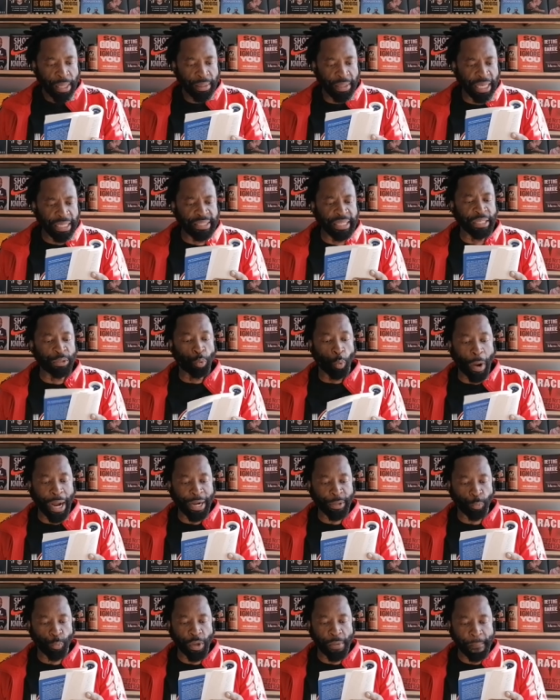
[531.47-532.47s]
This is
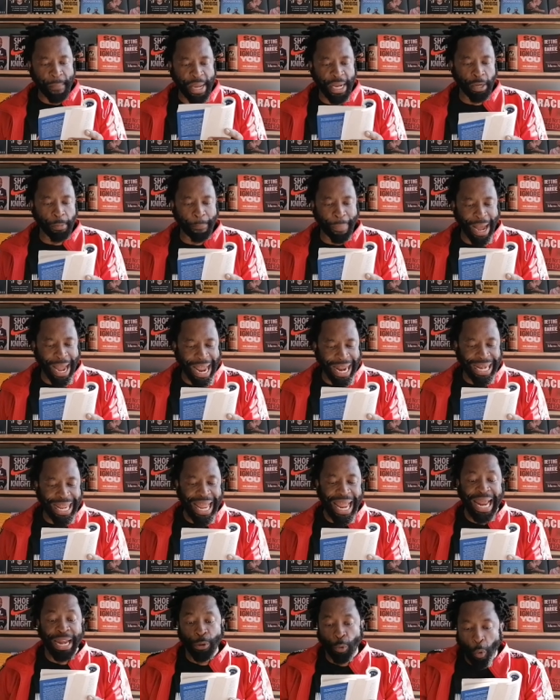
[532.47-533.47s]
what we mean by
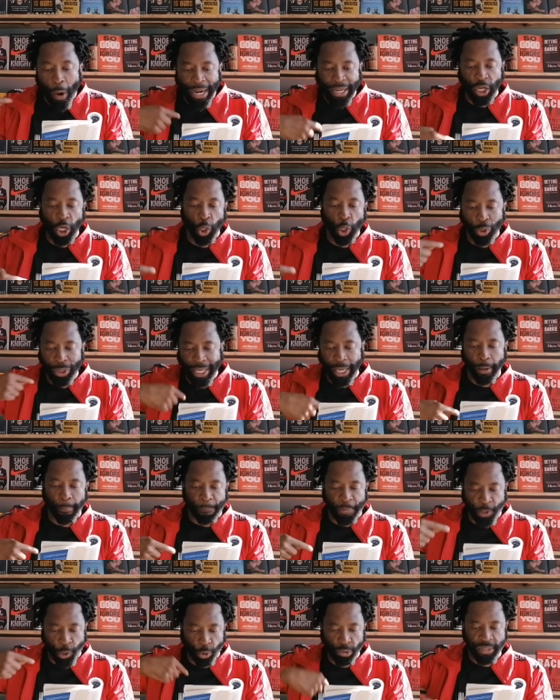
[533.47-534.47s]
an inward-looking
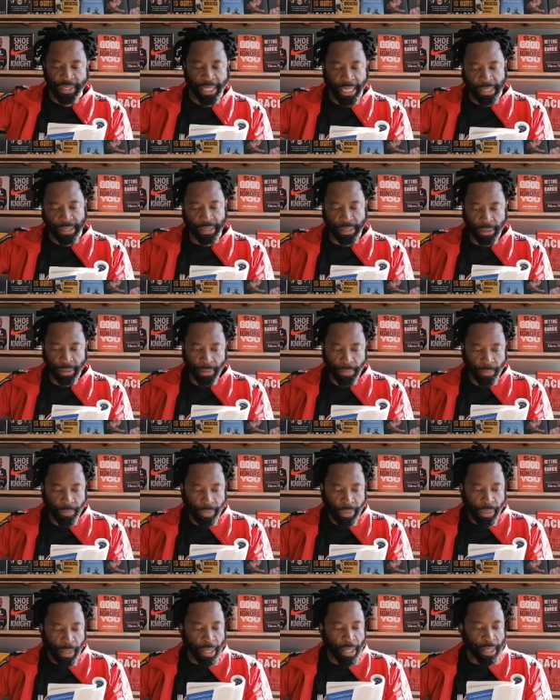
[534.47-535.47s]
process.
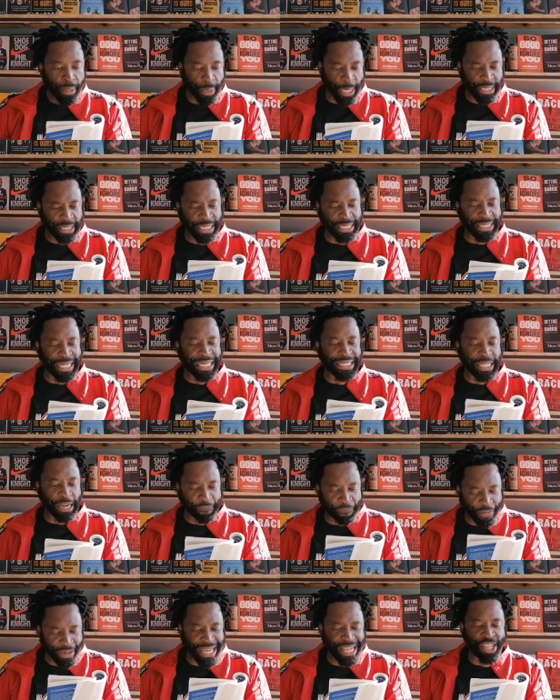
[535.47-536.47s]
This is the
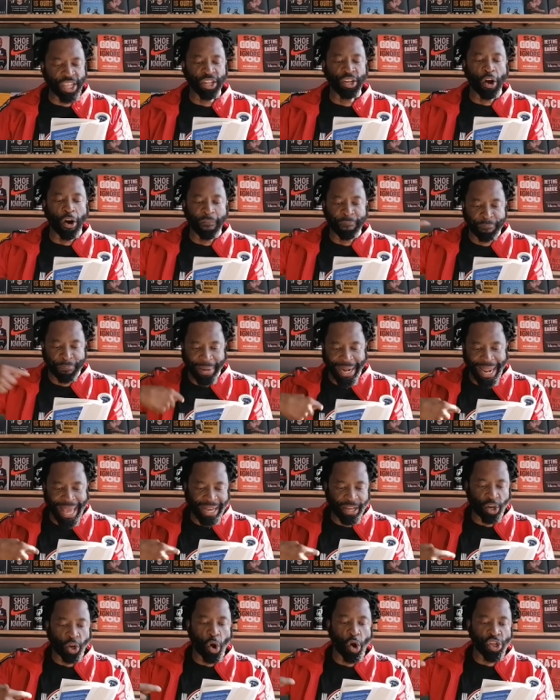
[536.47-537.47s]
definition of
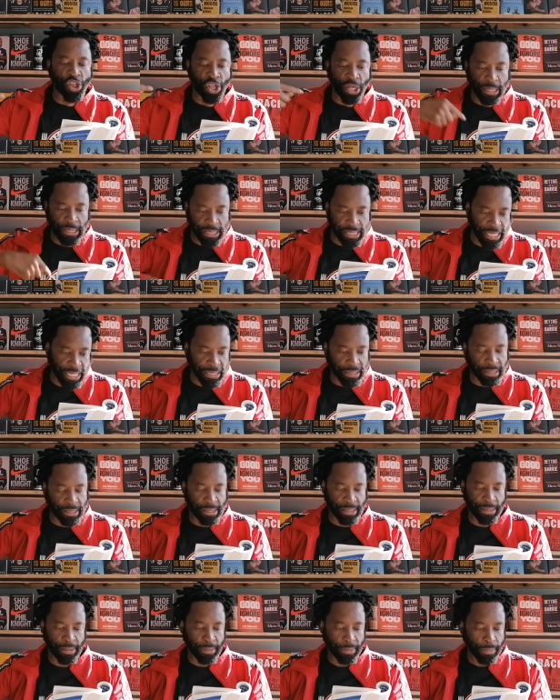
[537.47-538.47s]
black
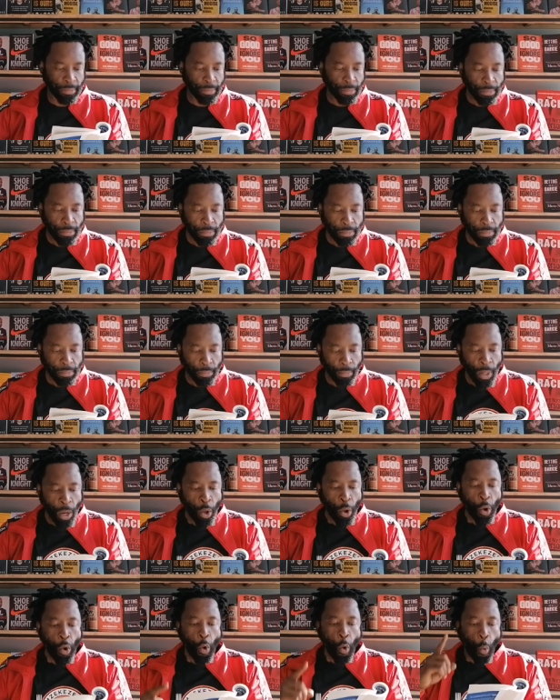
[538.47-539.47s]
consciousness.
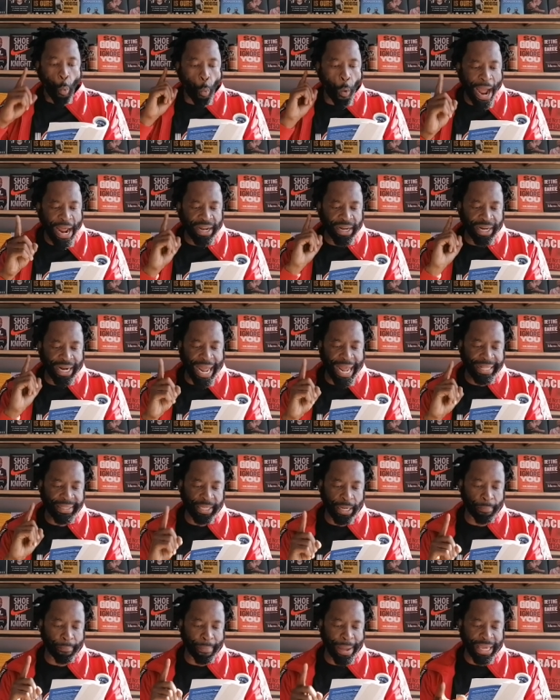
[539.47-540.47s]
One
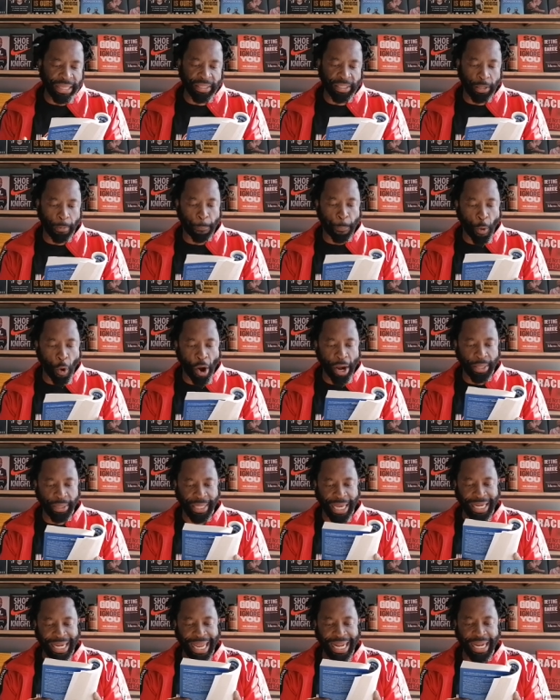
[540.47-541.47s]
writer makes the
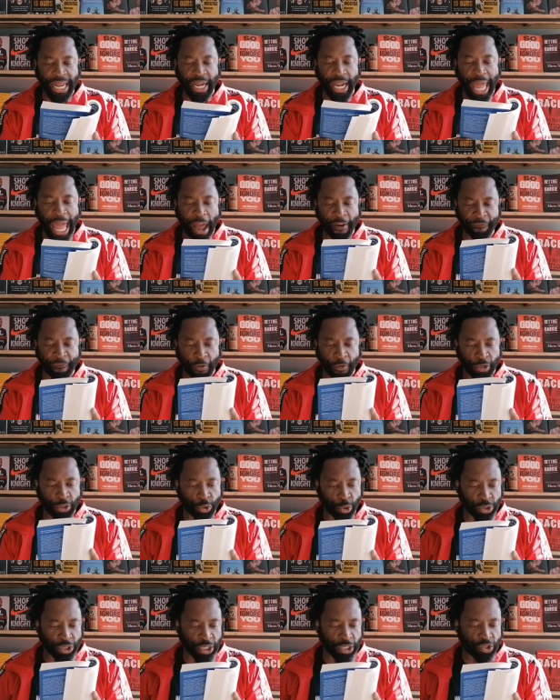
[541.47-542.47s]
point that in an effort
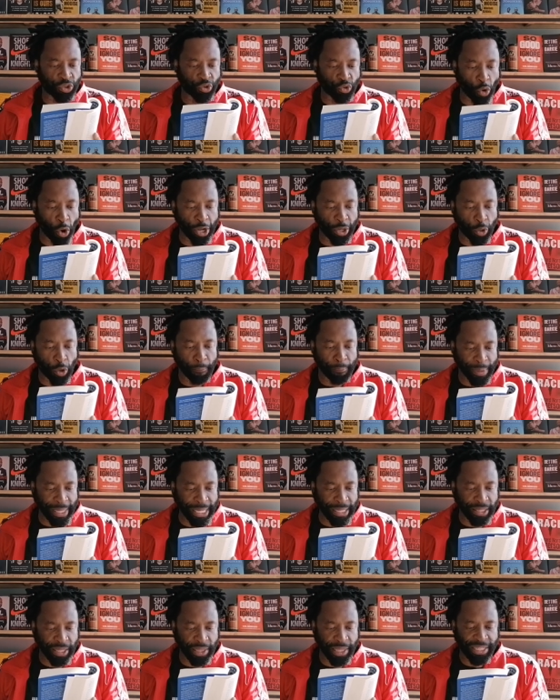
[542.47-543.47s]
to destroy
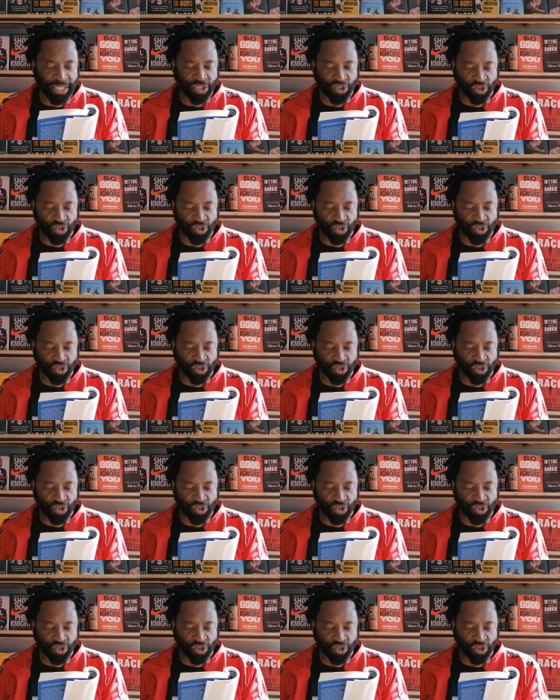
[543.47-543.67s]
completely the